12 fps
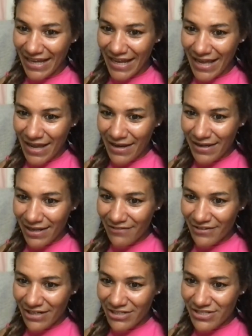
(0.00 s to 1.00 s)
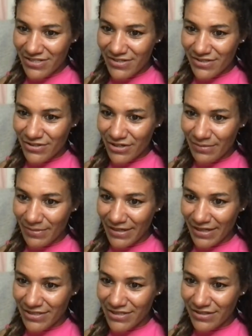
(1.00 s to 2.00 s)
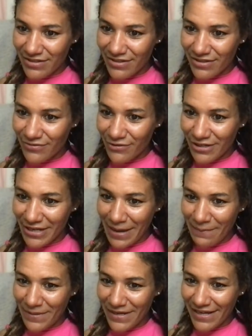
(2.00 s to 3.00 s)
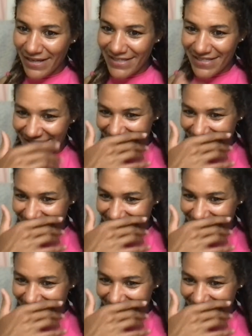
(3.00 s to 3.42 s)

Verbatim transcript: Uh, Calvin, I just got sorry I'm late for the happy class.